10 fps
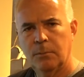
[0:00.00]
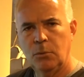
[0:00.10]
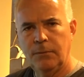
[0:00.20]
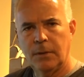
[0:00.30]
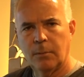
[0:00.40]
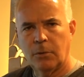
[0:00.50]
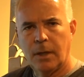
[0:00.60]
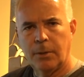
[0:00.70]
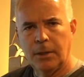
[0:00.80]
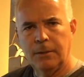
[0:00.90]
moving the
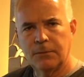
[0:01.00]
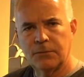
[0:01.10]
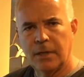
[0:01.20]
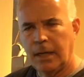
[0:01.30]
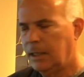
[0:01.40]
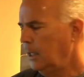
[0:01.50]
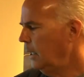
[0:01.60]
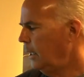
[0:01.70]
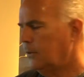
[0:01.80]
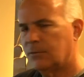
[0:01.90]
barometer in the study
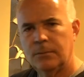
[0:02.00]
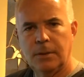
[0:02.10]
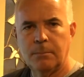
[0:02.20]
is,